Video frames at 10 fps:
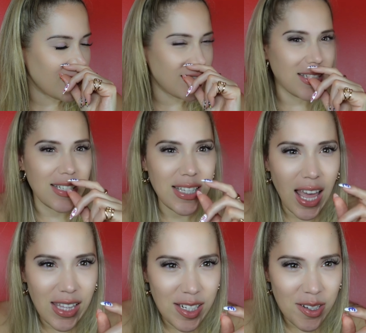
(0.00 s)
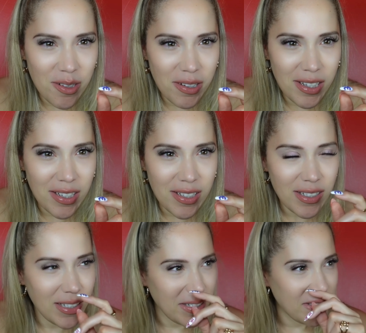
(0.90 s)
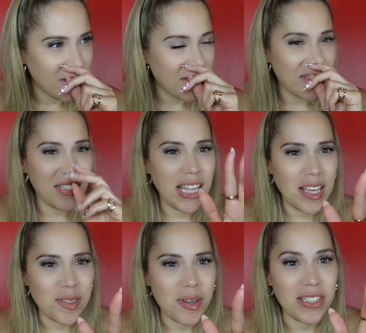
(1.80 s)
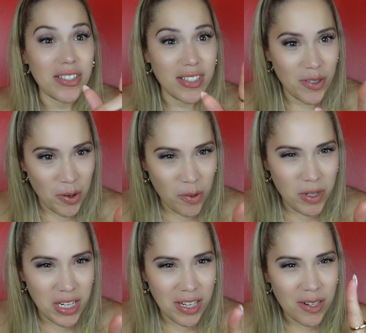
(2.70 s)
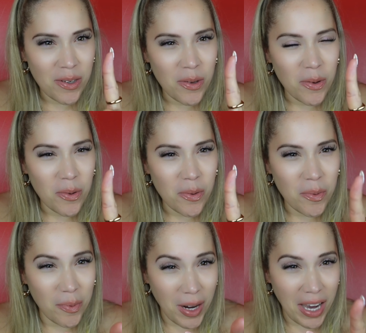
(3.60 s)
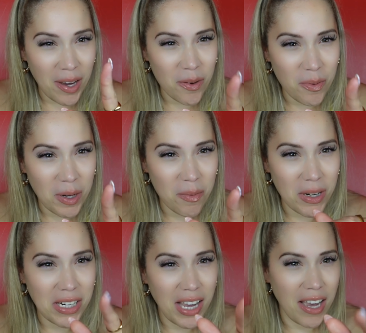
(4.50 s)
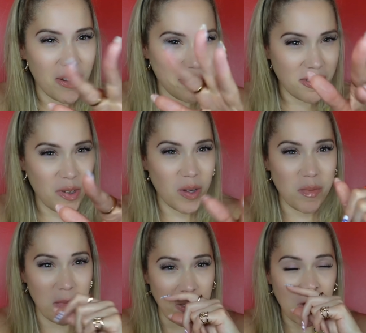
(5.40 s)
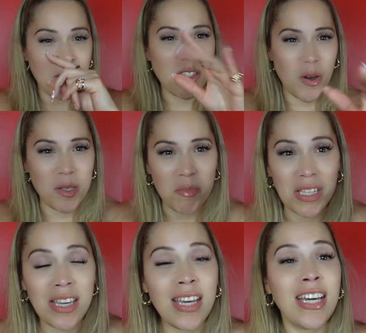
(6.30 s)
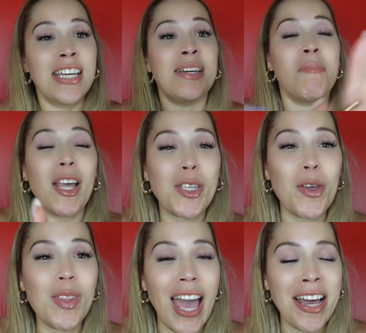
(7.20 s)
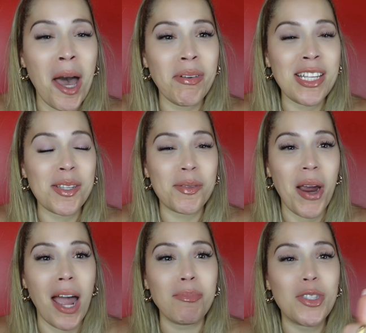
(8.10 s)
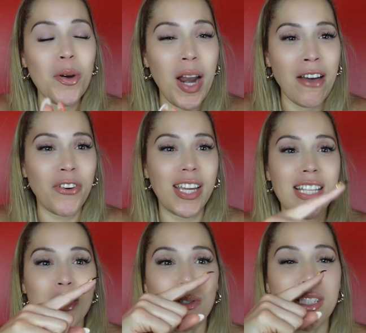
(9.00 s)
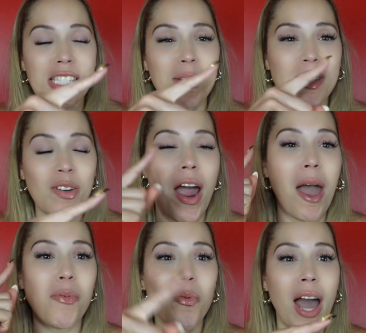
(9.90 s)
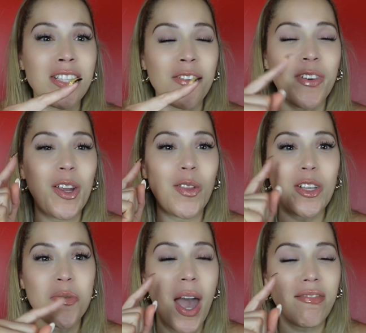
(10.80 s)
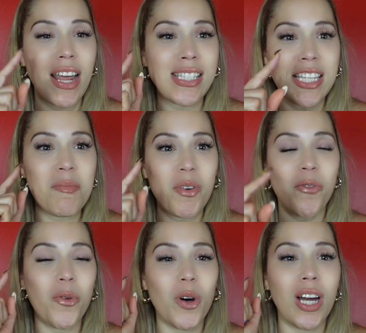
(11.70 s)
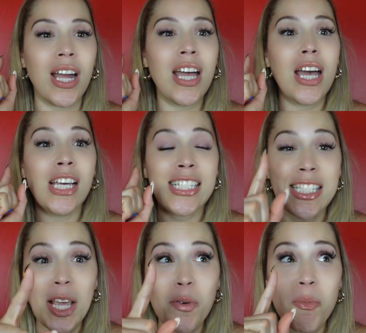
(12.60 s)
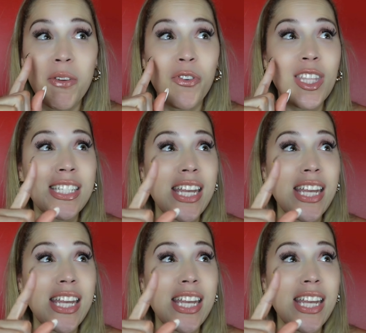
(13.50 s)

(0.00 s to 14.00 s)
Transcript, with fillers: Did Sally do it? Last question. Who did it? Why? Where? What? How? Talk to me. Talk to me. Make sure you like, comment, and subscribe. Do not forget to subscribe. Watch a video that you have not seen before. Stick with me for these